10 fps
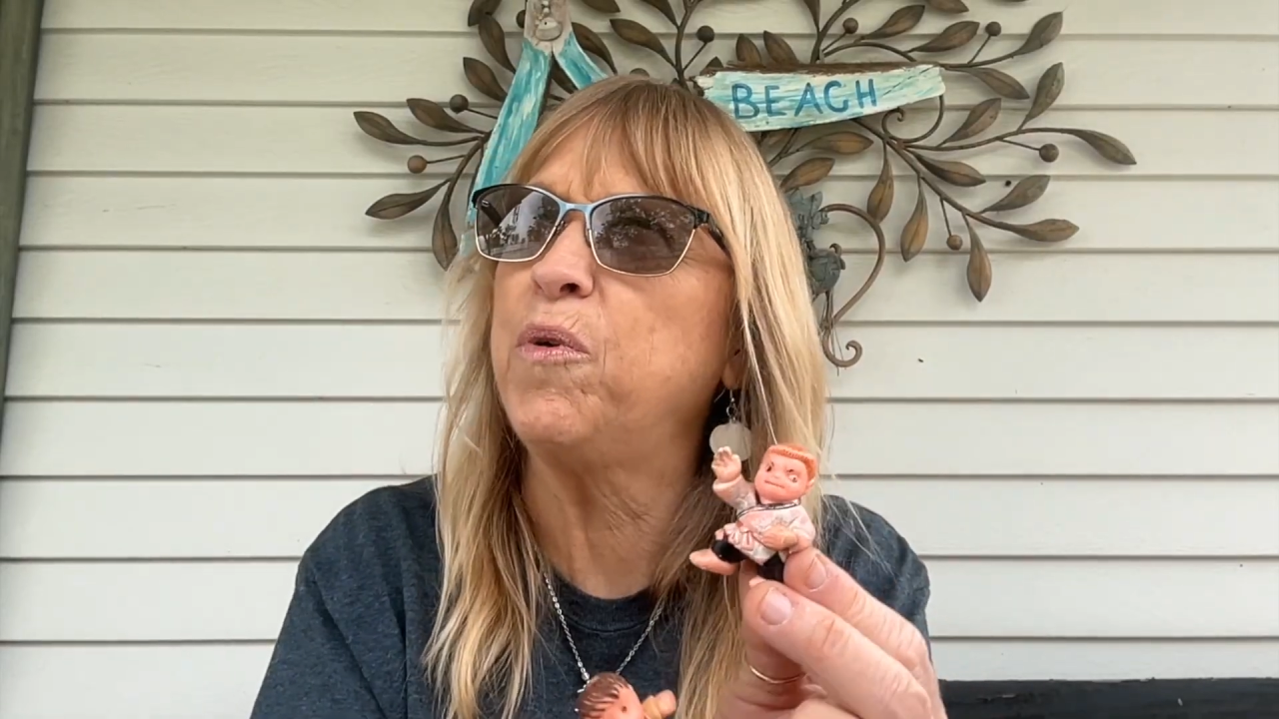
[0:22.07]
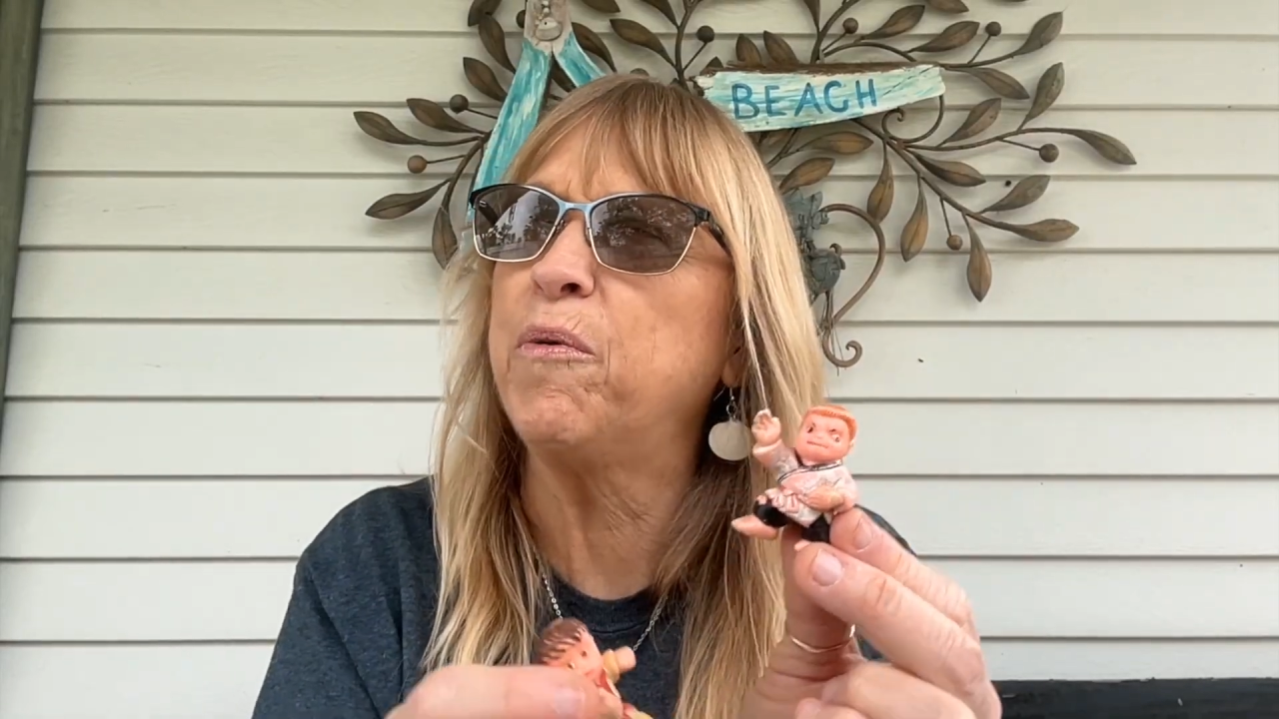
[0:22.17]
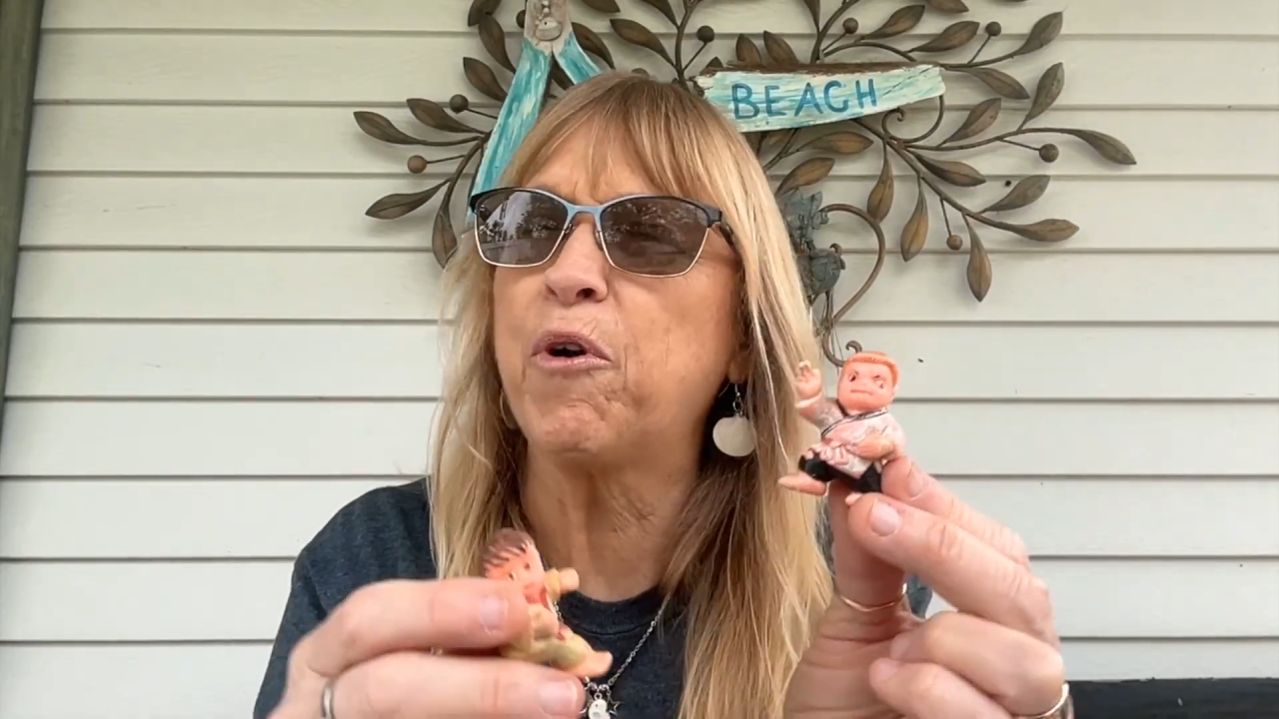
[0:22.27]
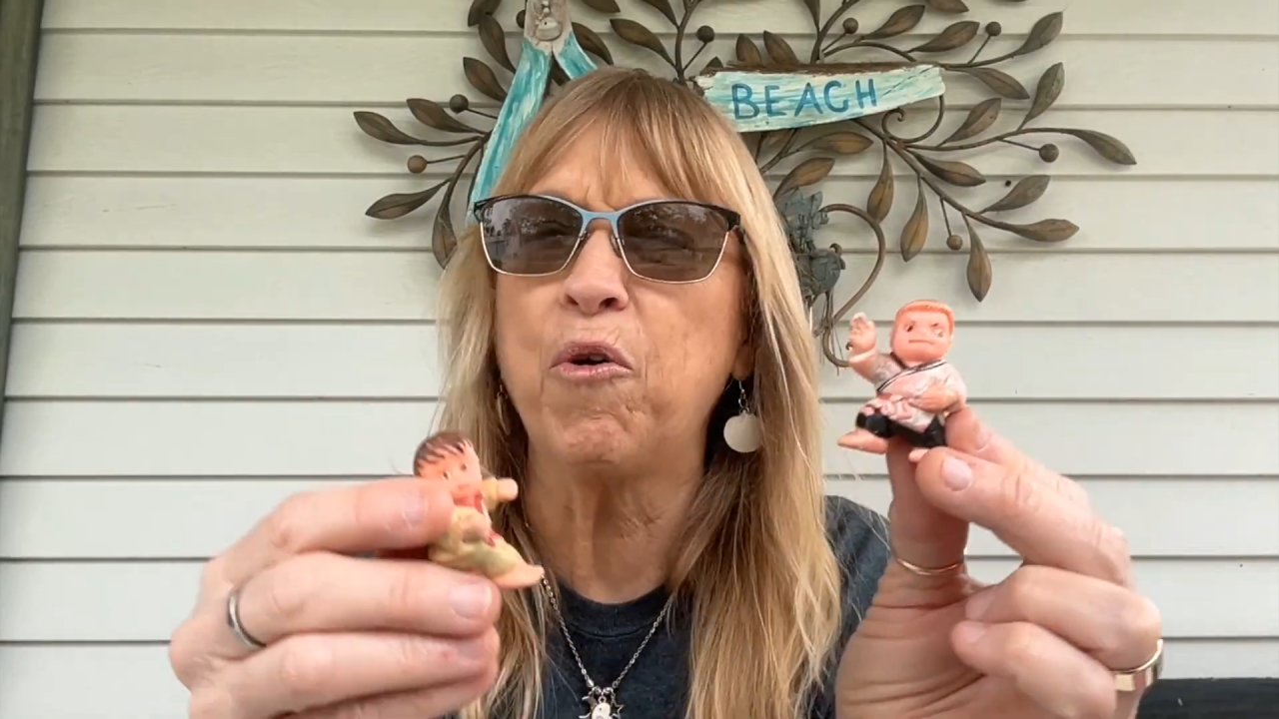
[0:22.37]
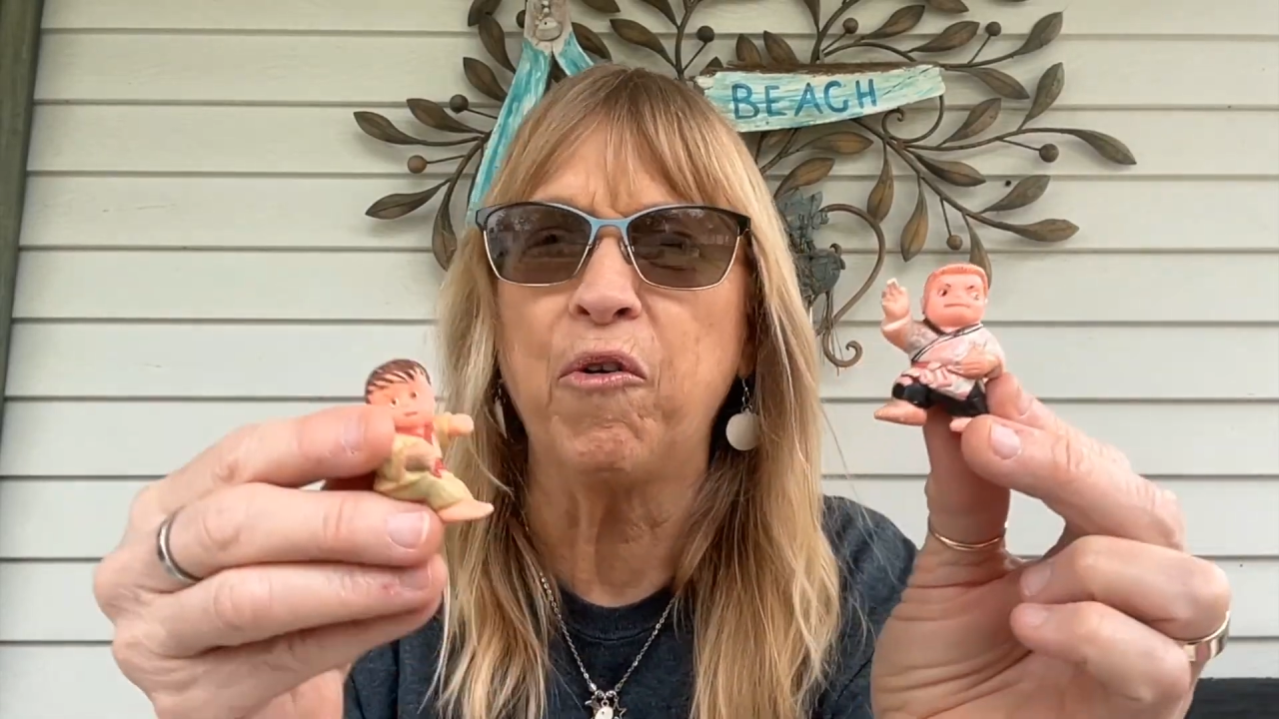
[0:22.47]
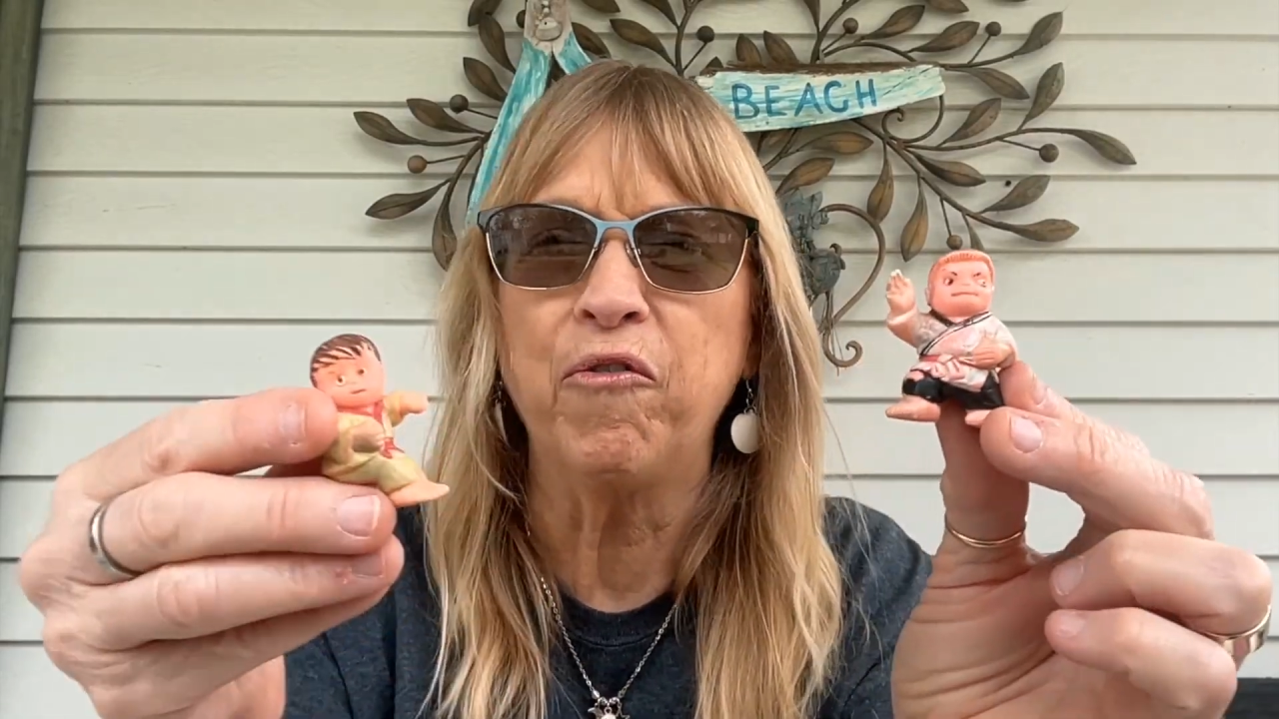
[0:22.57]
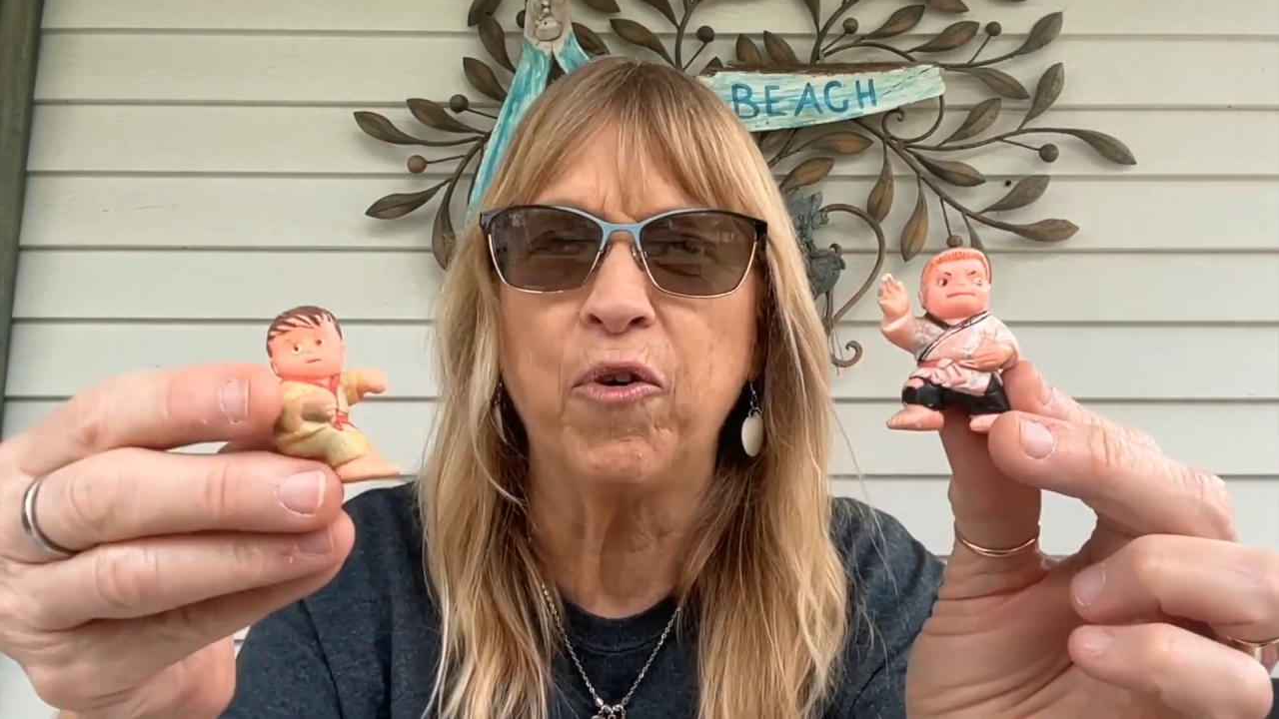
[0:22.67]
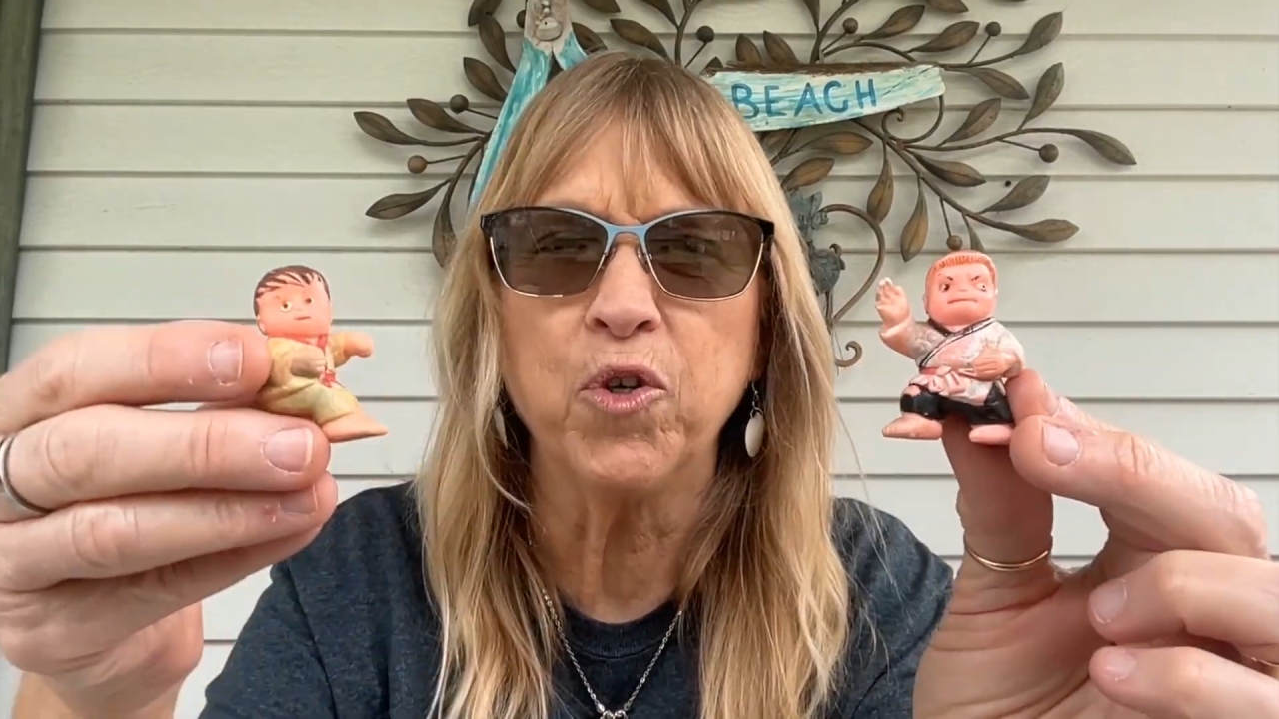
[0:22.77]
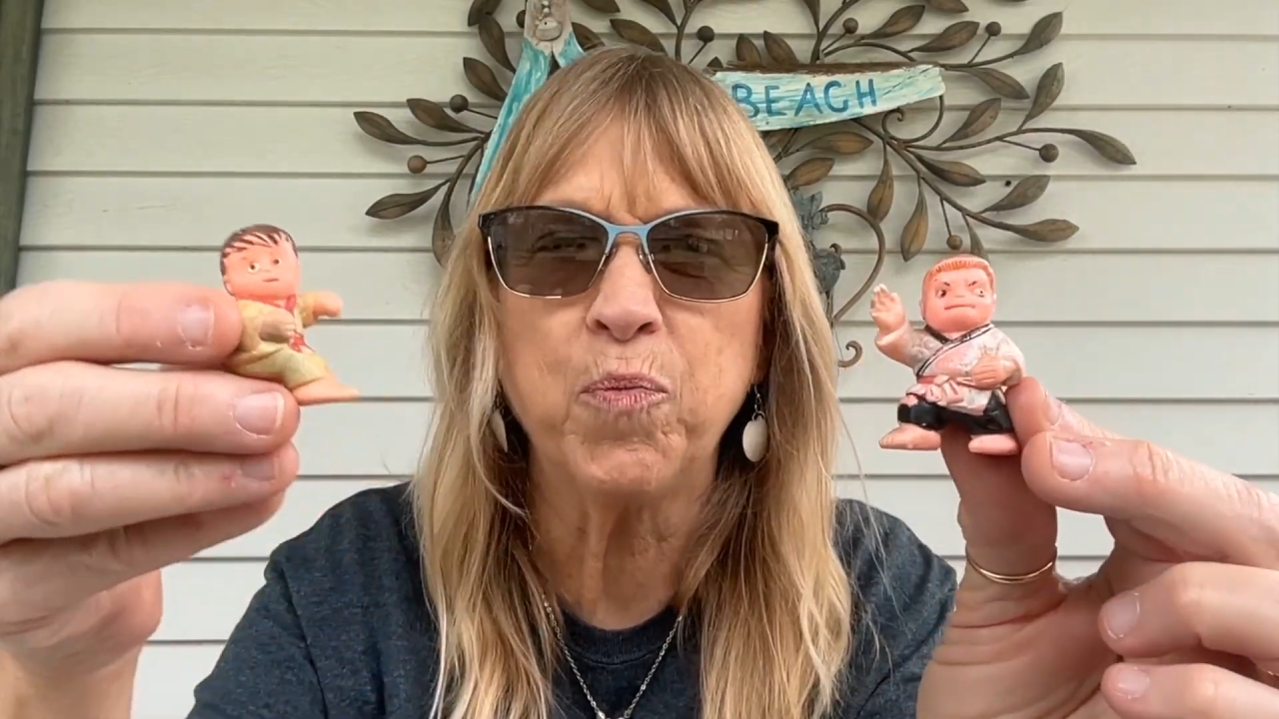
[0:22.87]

we were going for.